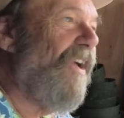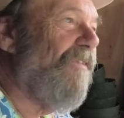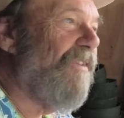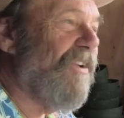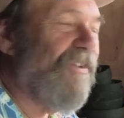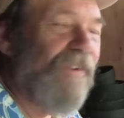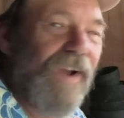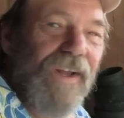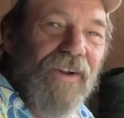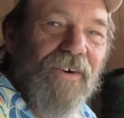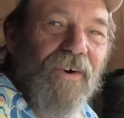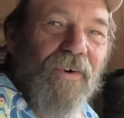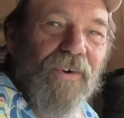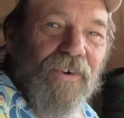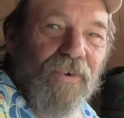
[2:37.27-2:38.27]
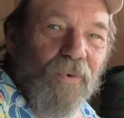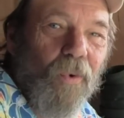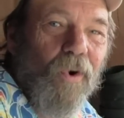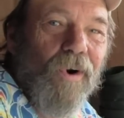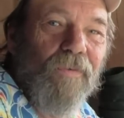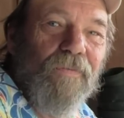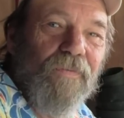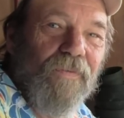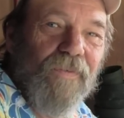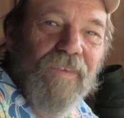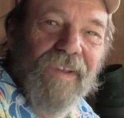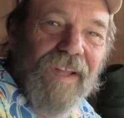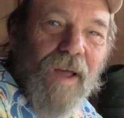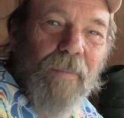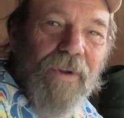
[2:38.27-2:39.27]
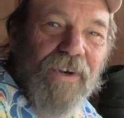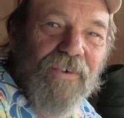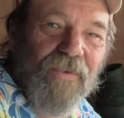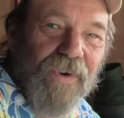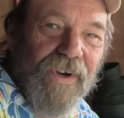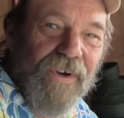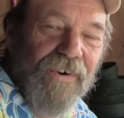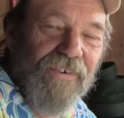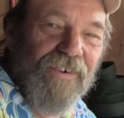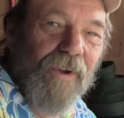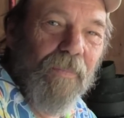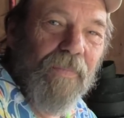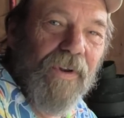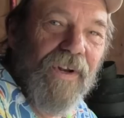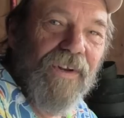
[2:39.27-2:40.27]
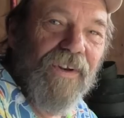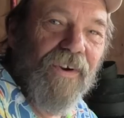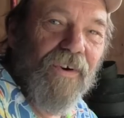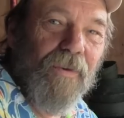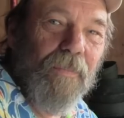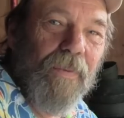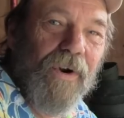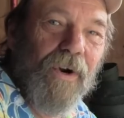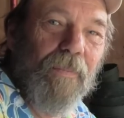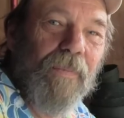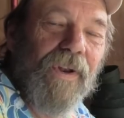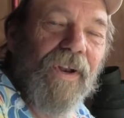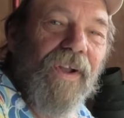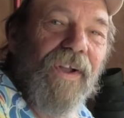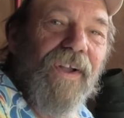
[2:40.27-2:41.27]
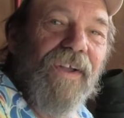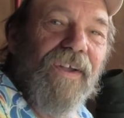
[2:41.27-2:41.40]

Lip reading: If you're trying to grow a dwarf lemon tree or something in your apartment,